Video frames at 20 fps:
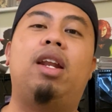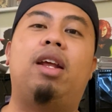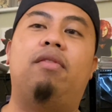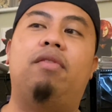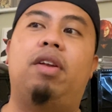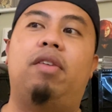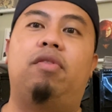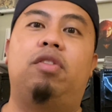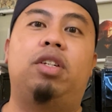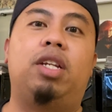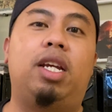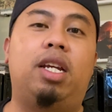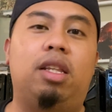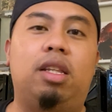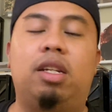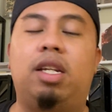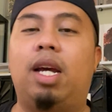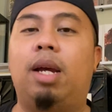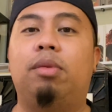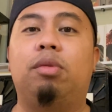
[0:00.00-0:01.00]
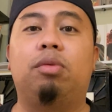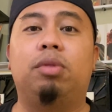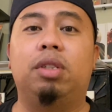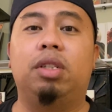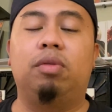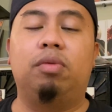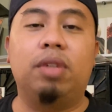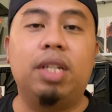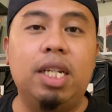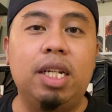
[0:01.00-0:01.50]
I've never taken the time to
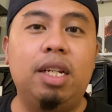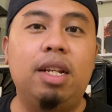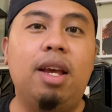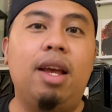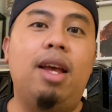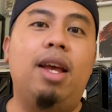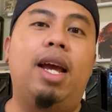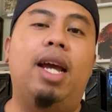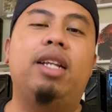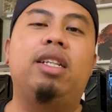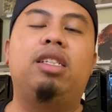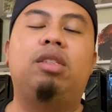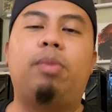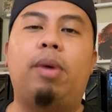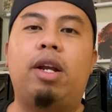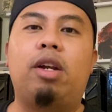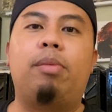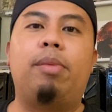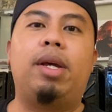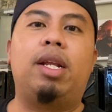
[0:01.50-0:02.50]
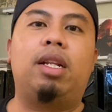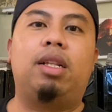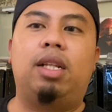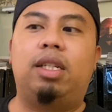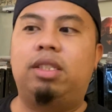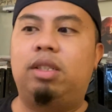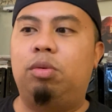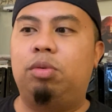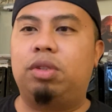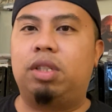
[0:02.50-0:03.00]
really read any Spider-Man
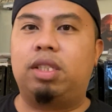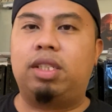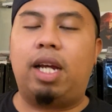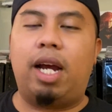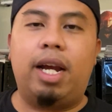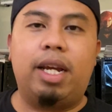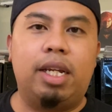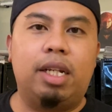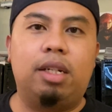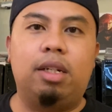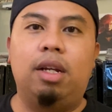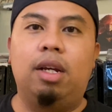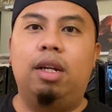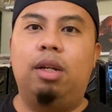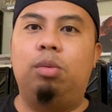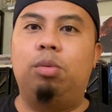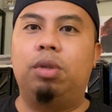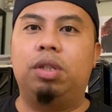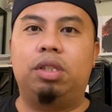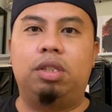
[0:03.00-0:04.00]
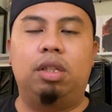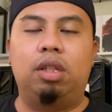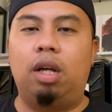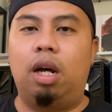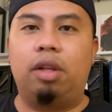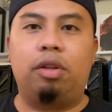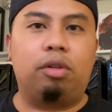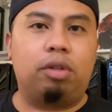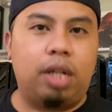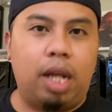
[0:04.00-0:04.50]
unless it was a tie-in with
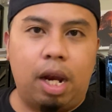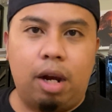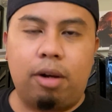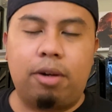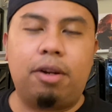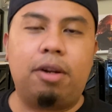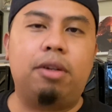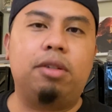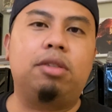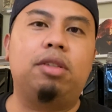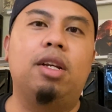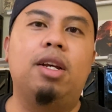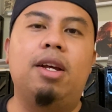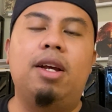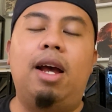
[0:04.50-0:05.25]
other characters.